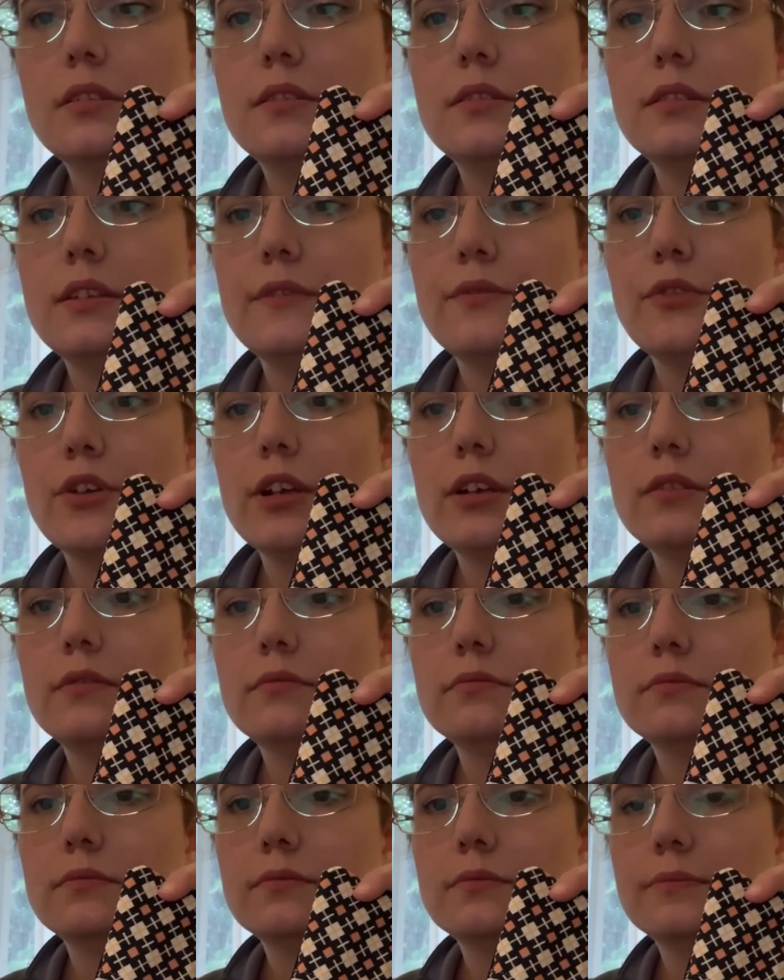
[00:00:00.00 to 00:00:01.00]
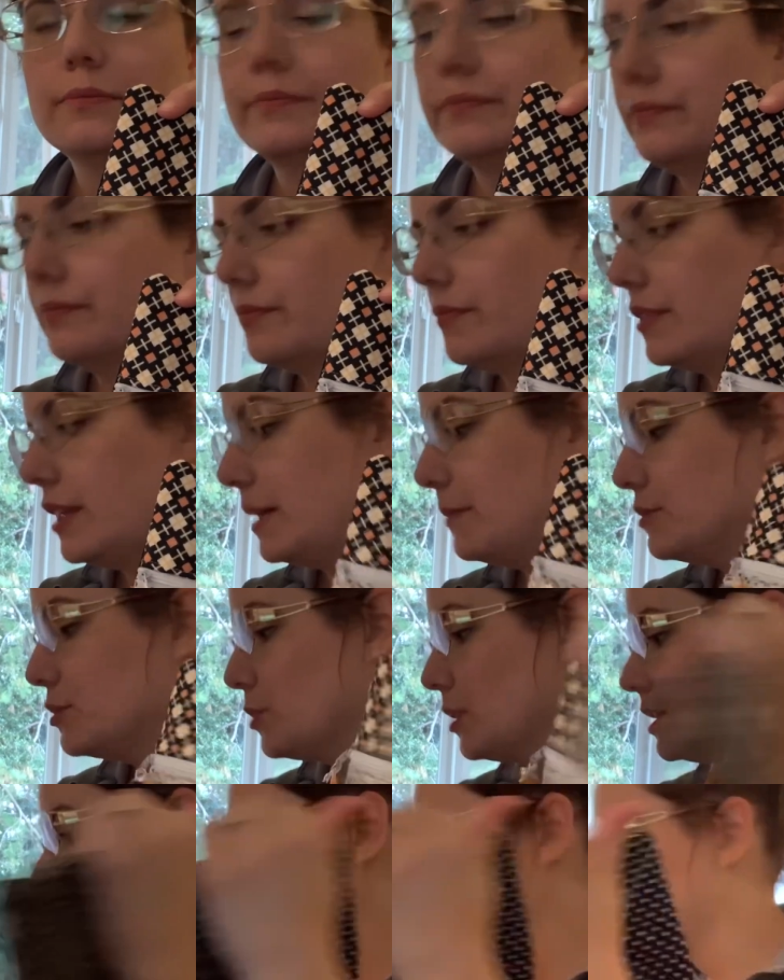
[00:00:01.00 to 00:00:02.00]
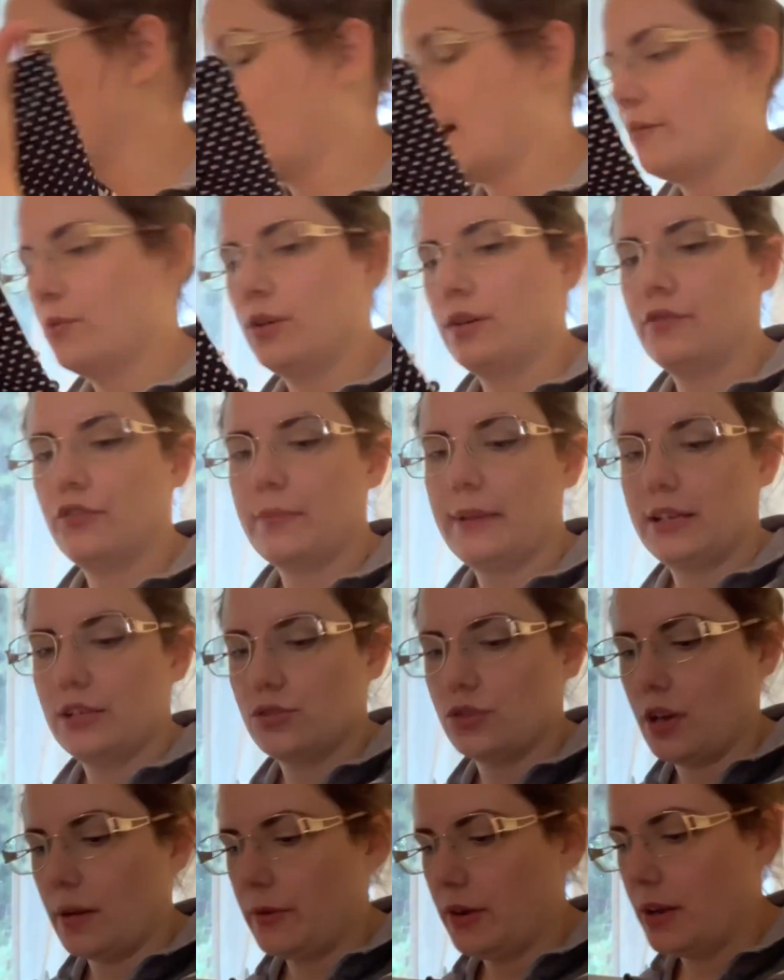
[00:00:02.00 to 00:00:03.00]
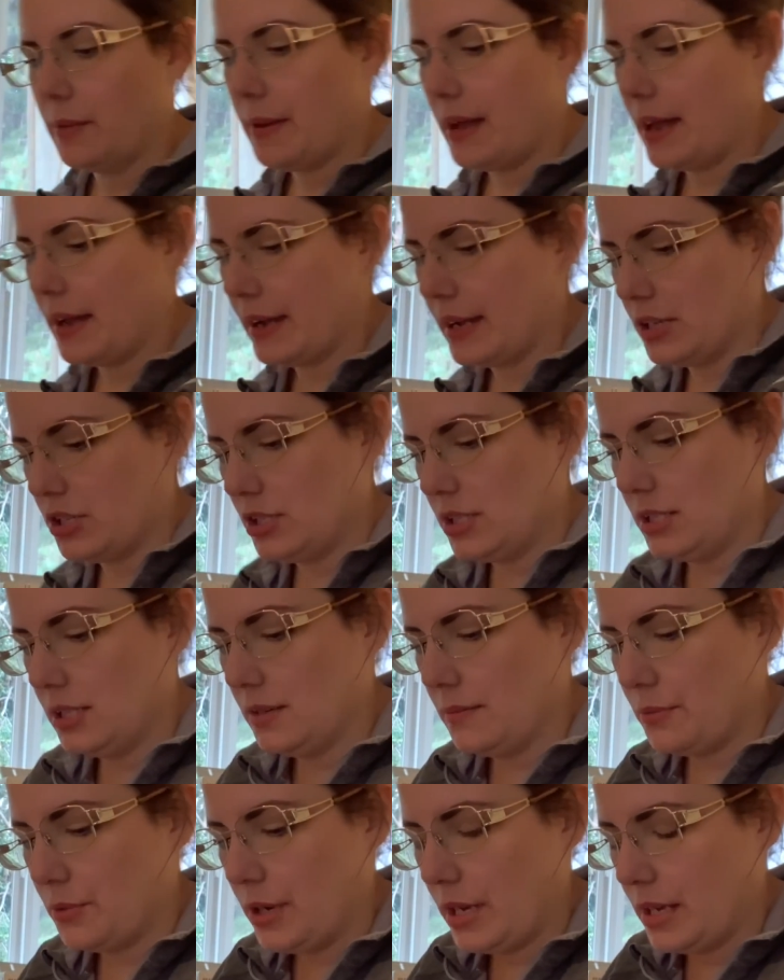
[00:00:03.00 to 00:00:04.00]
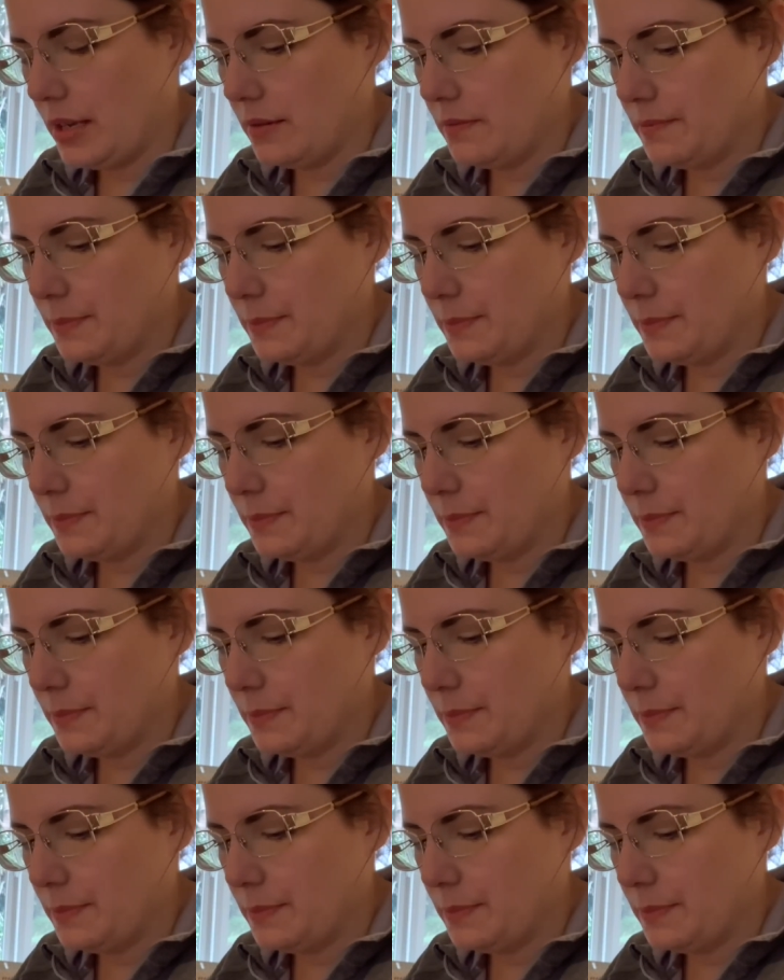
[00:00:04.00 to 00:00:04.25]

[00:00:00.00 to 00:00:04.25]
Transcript: different themed ones. I have one for my strawberry bag. I just didn't bring it